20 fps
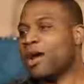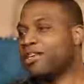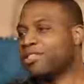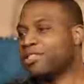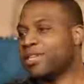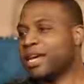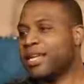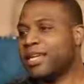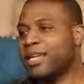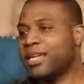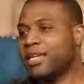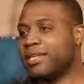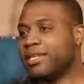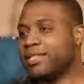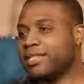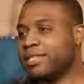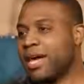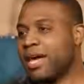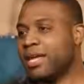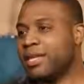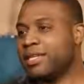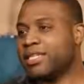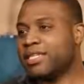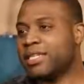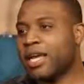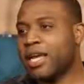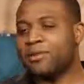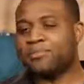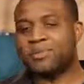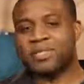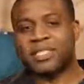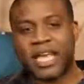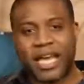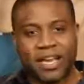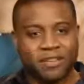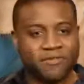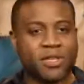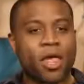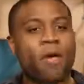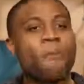are you trying to get in this kind of shape?
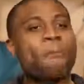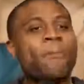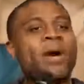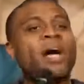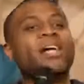Save some